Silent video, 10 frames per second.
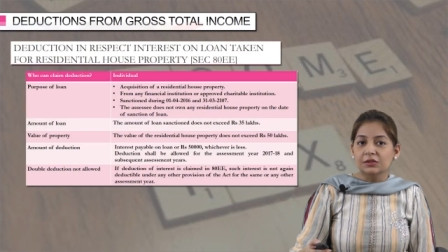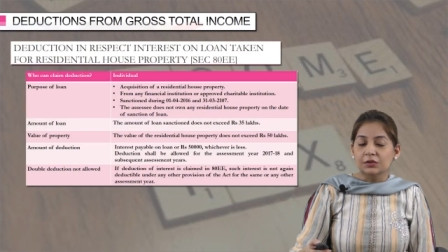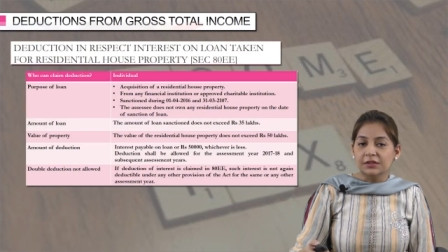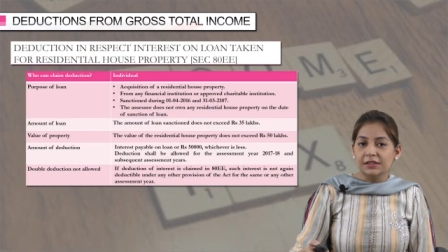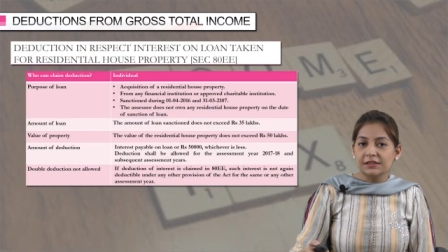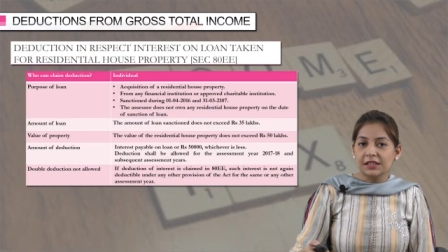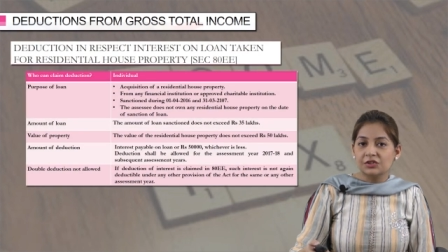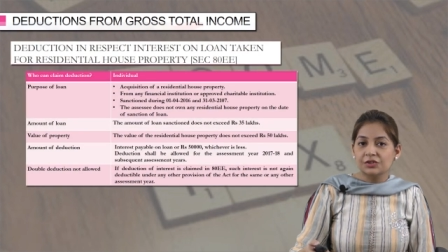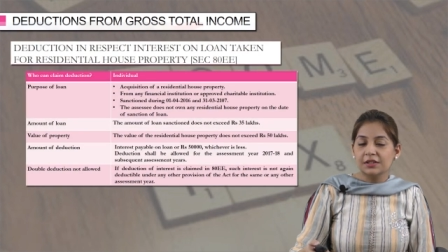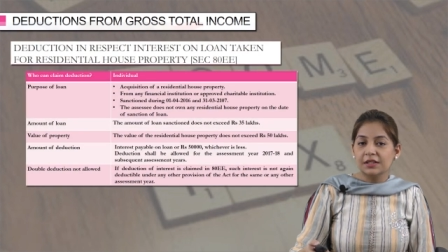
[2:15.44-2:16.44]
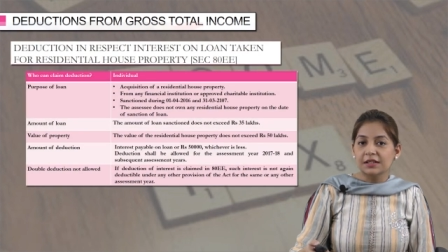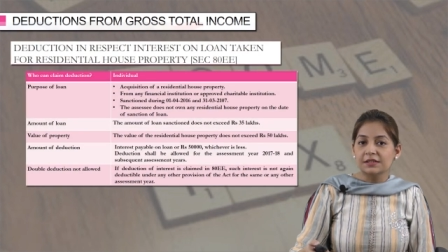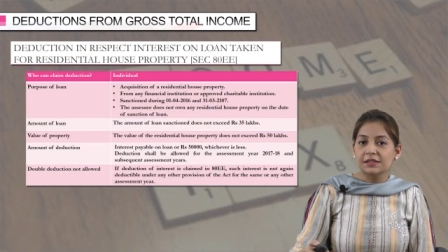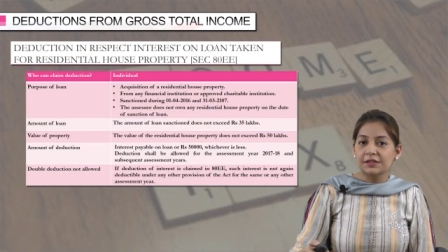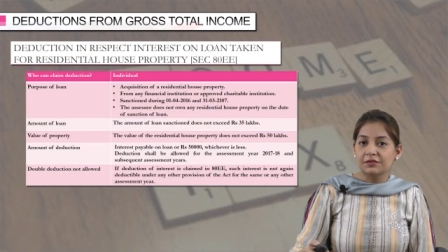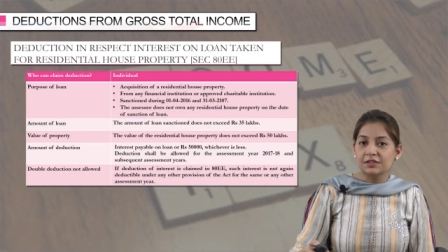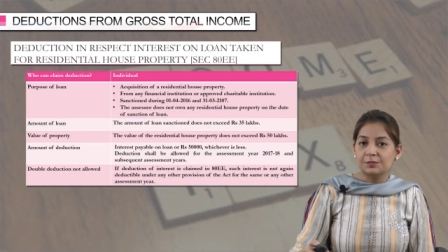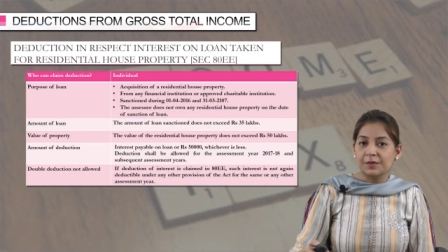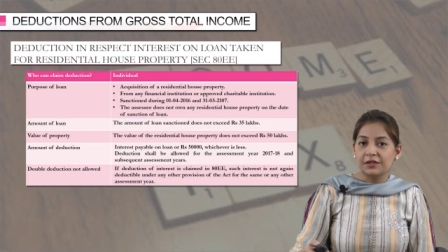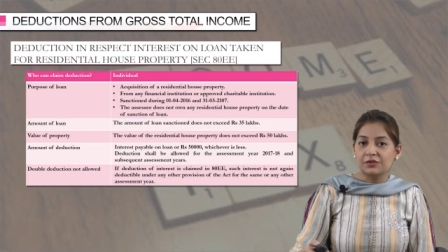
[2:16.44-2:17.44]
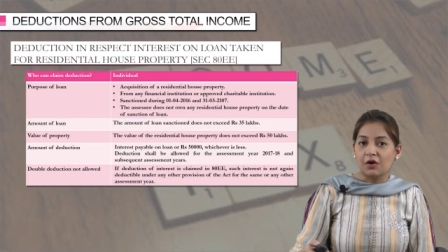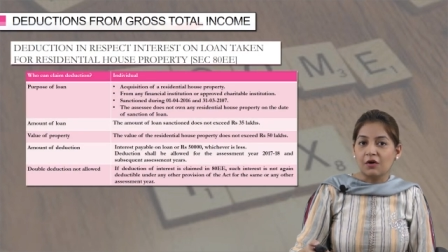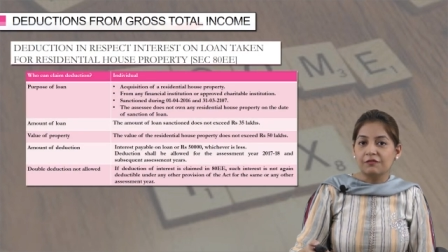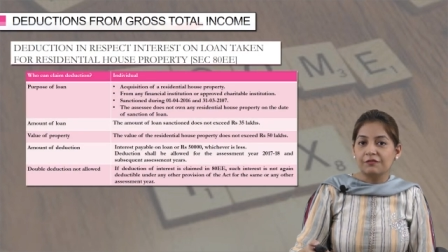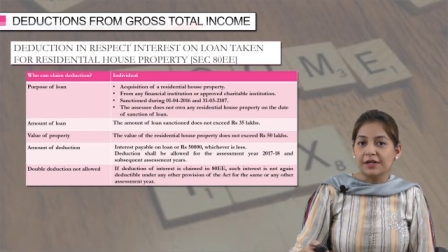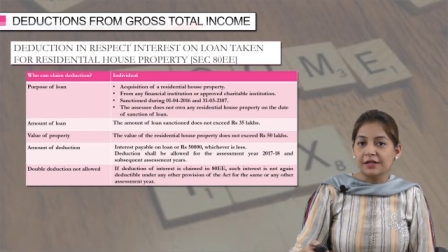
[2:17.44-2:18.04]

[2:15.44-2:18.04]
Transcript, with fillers: So this section is in respect of